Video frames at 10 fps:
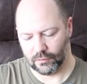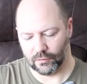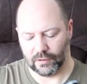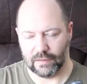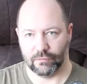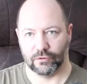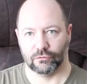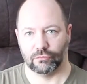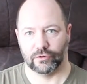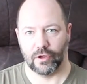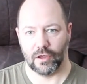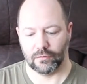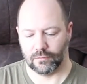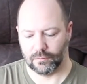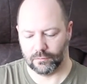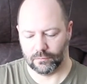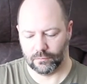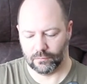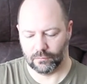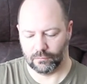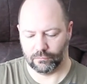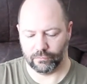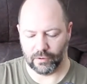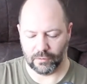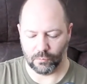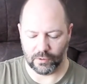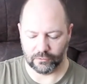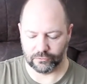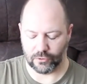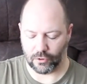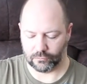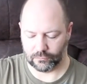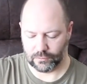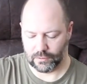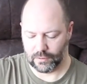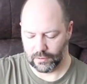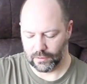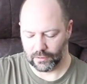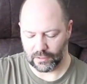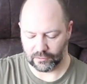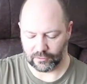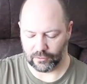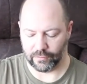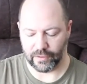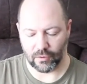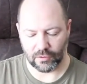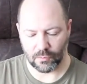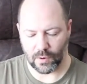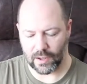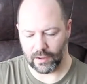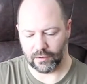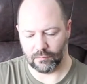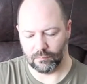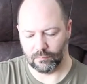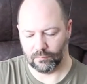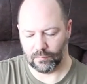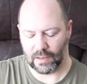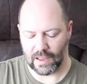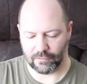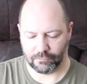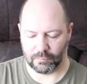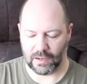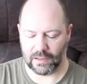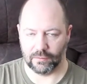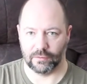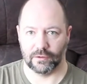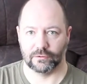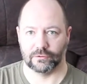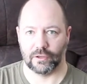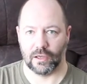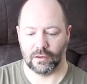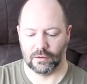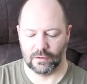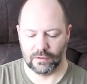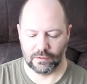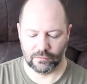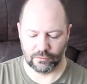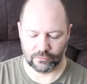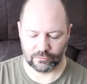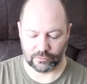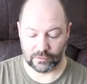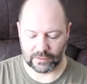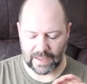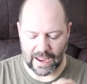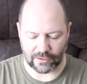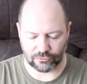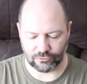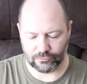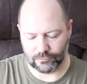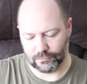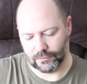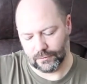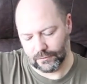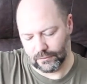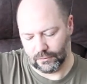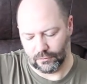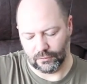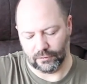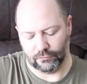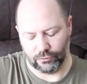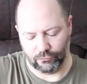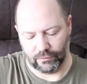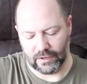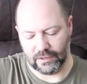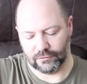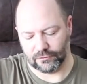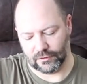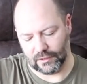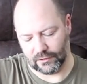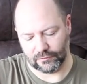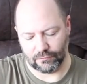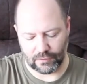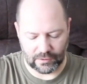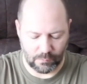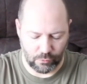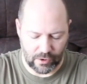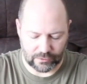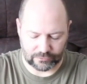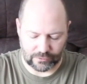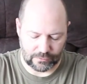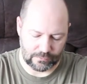lever does return fully when it's not connected, and the only way I can have play in this this catch, the release, is if I depress.